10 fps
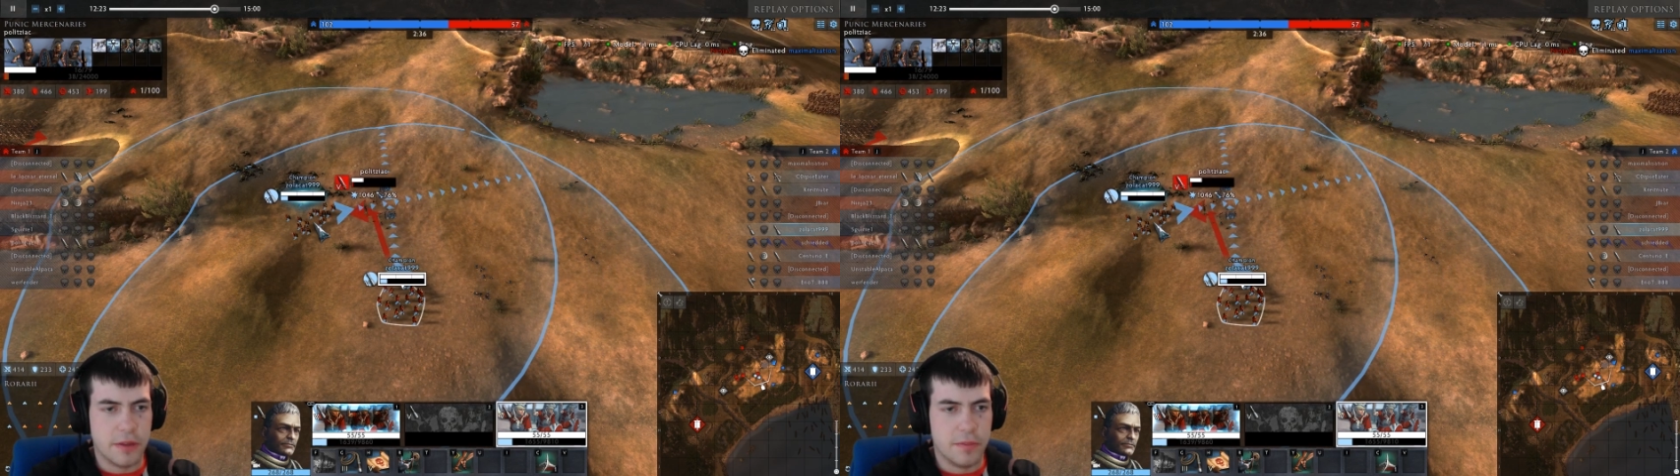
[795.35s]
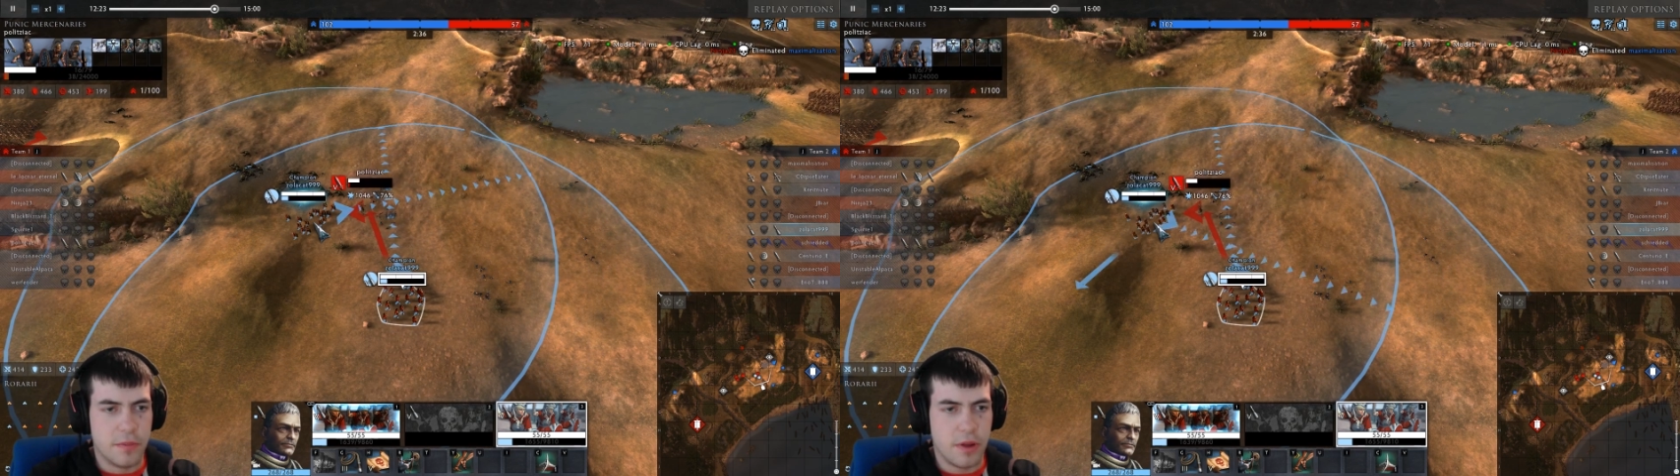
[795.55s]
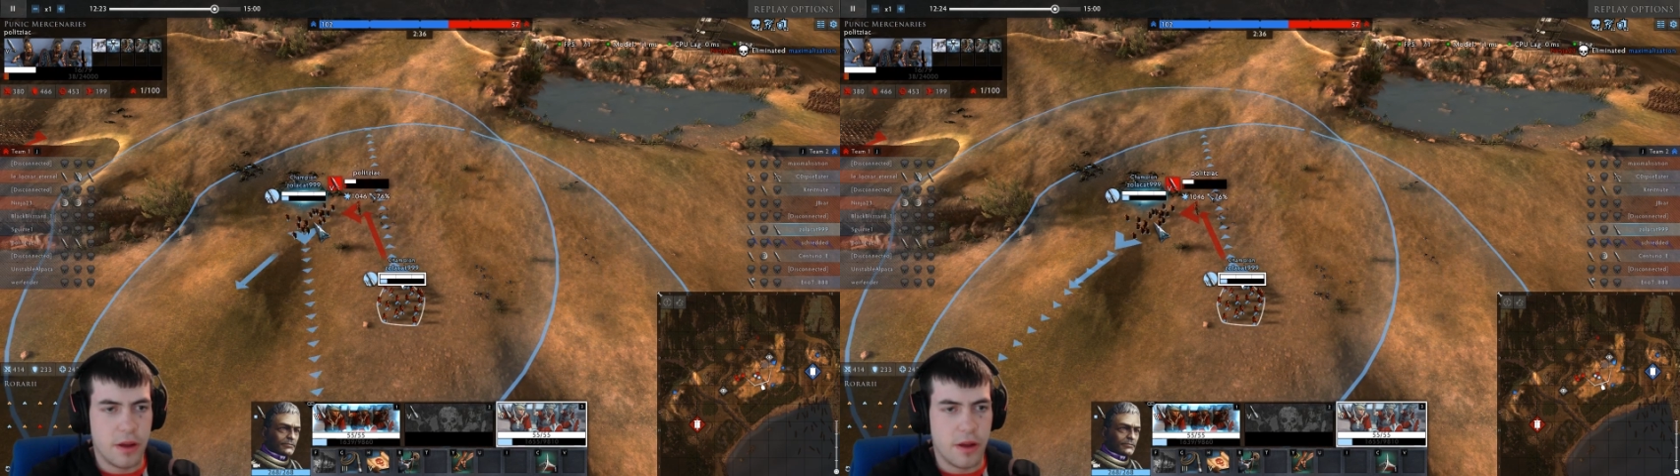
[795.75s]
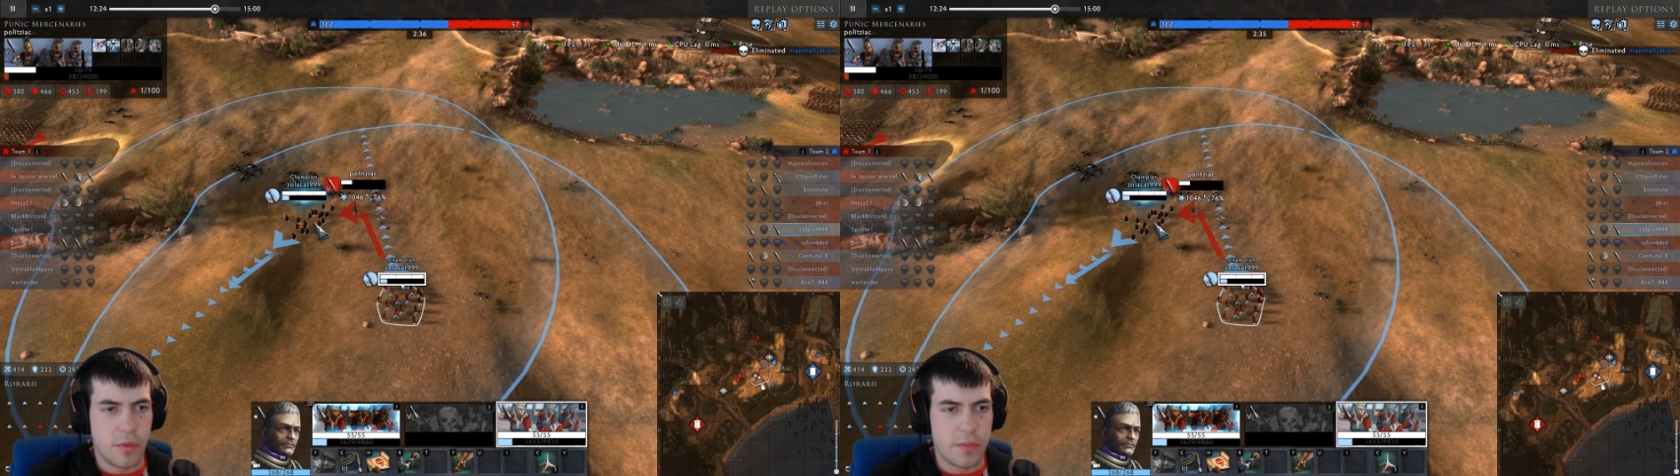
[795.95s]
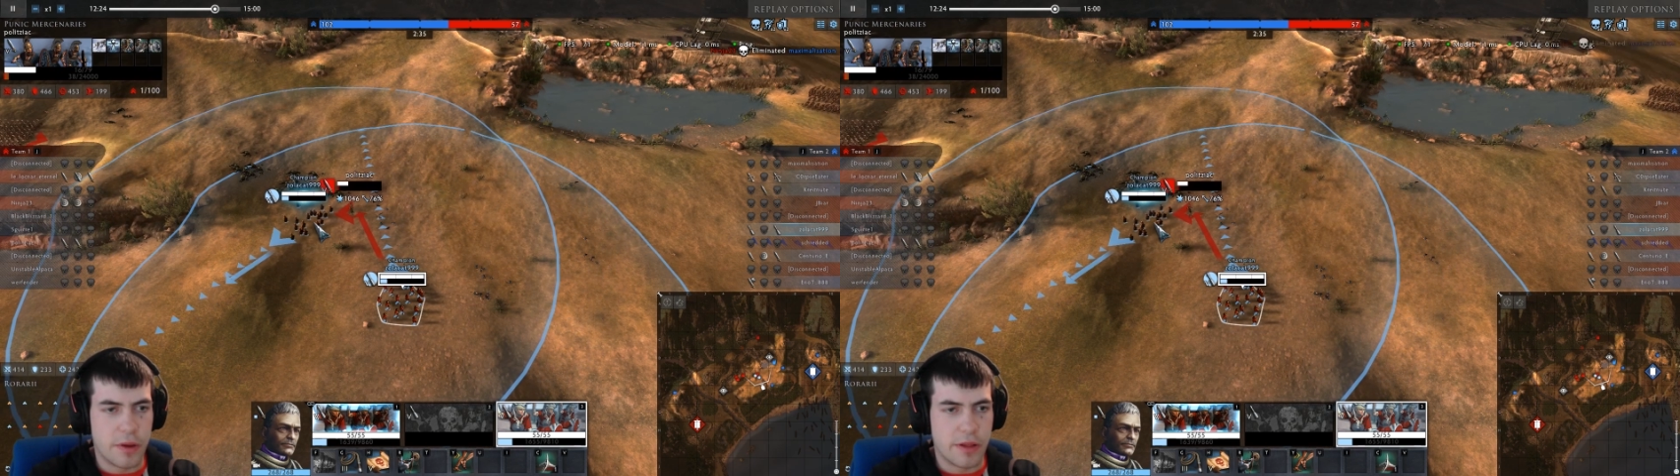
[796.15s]
them
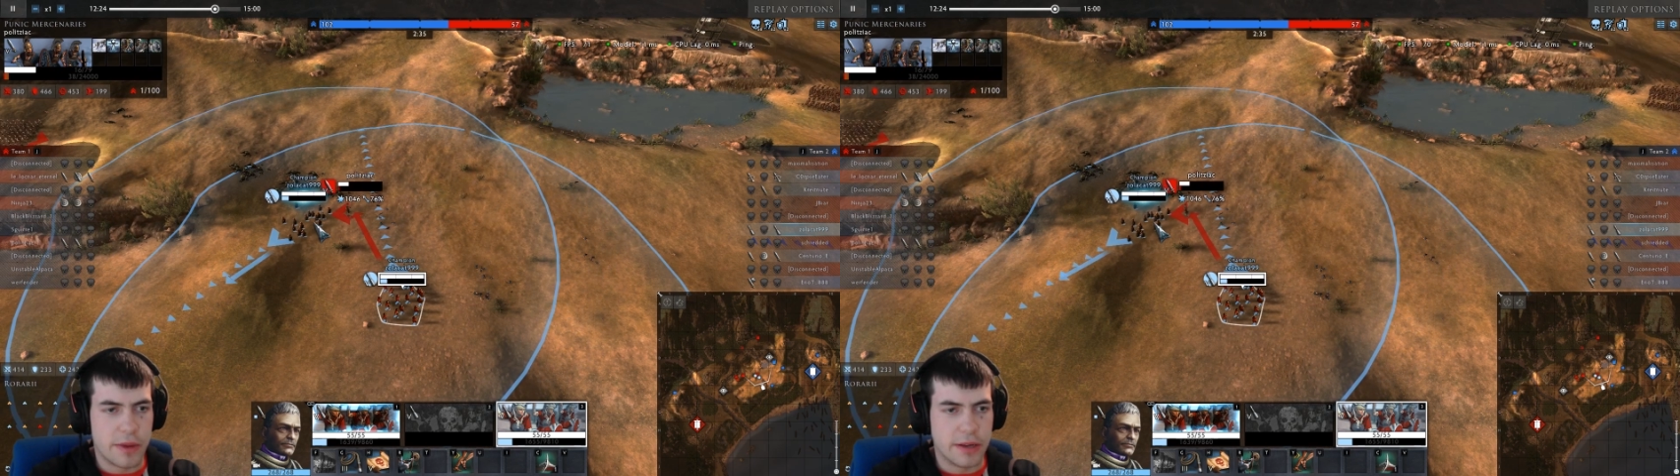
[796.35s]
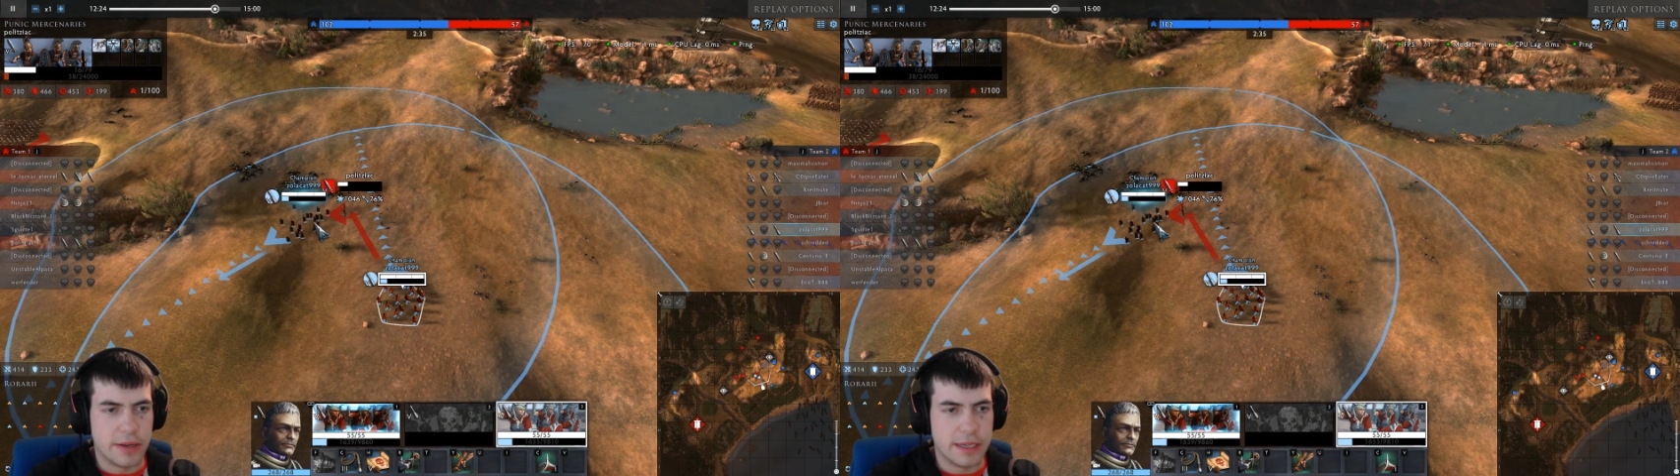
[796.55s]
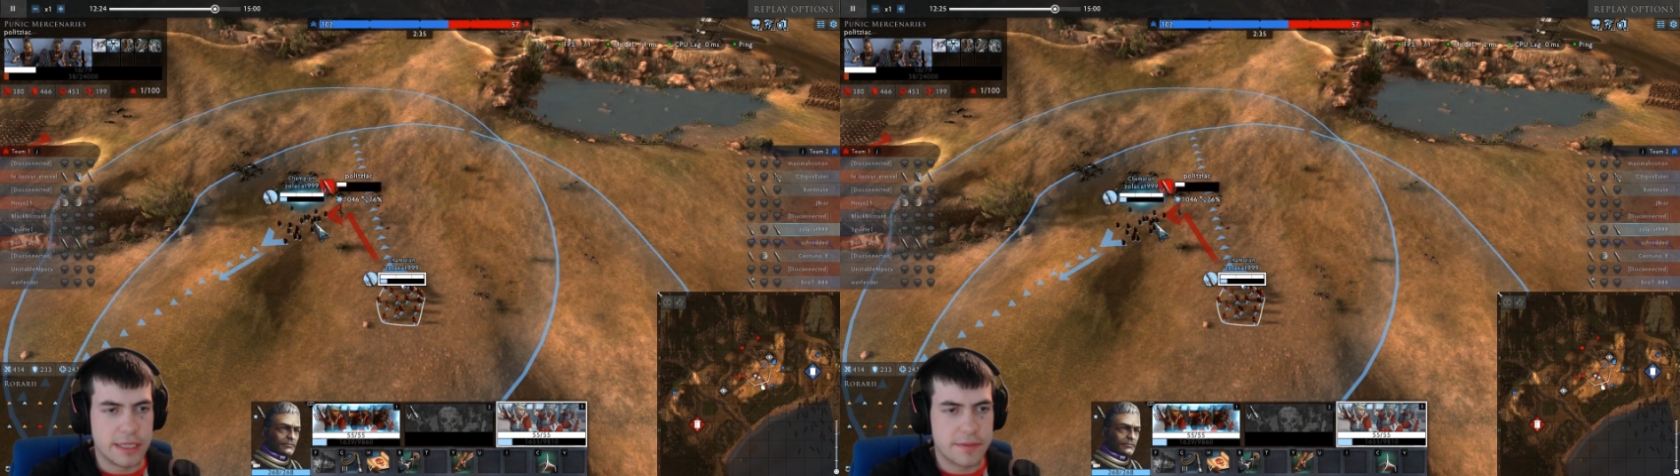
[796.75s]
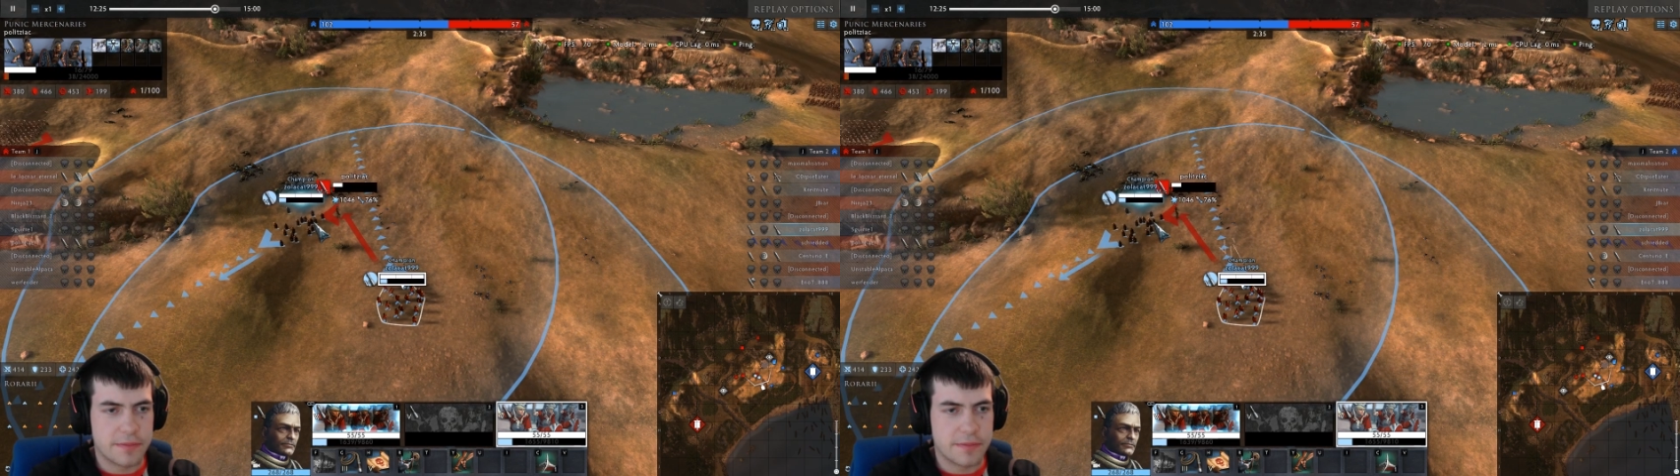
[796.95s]
with both my units.